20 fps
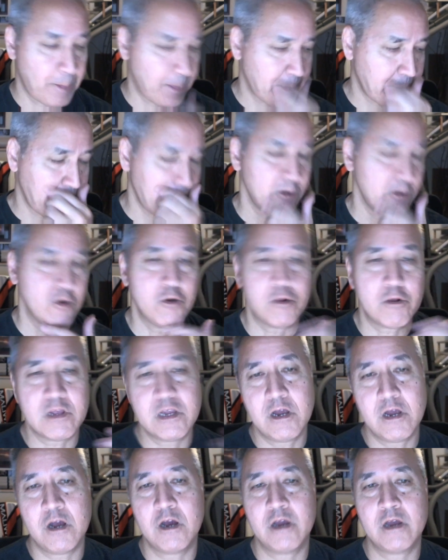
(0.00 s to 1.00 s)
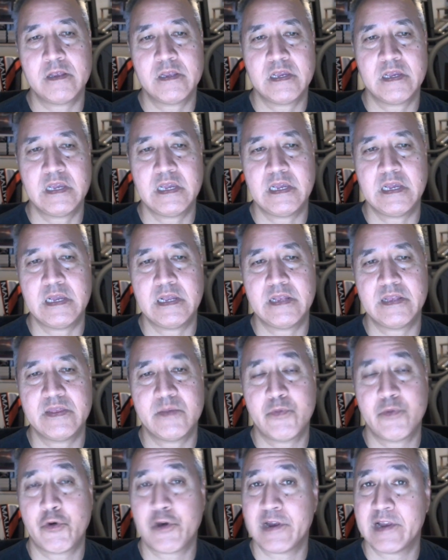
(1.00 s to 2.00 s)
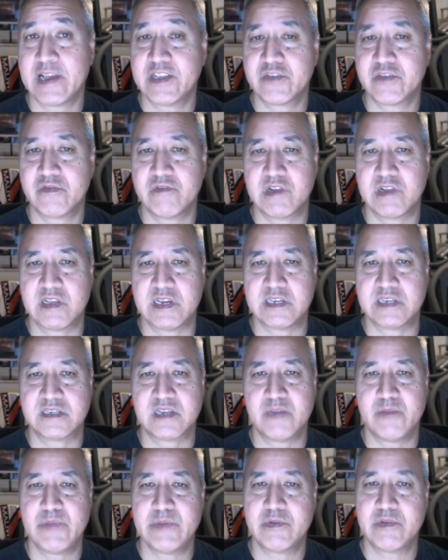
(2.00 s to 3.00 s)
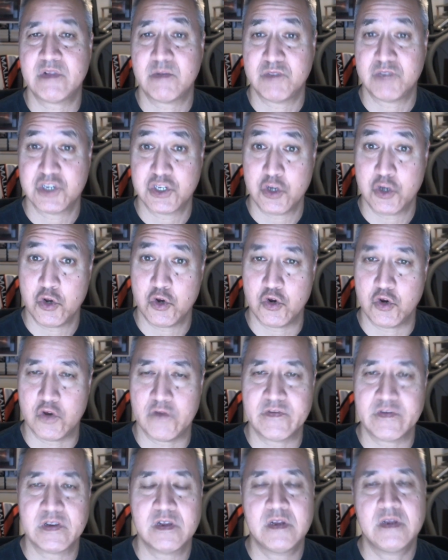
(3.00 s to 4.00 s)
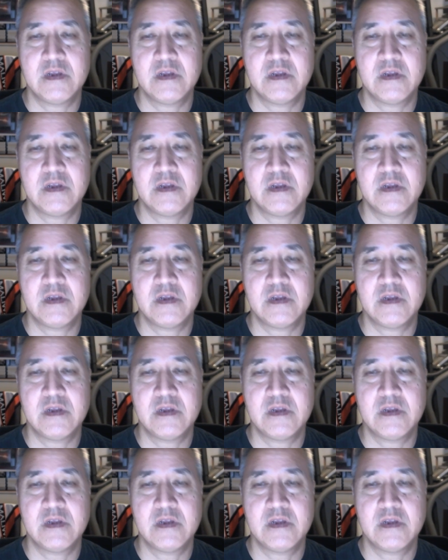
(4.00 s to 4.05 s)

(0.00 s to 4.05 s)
Okay, early on in the Borderlands 3 release, some people observed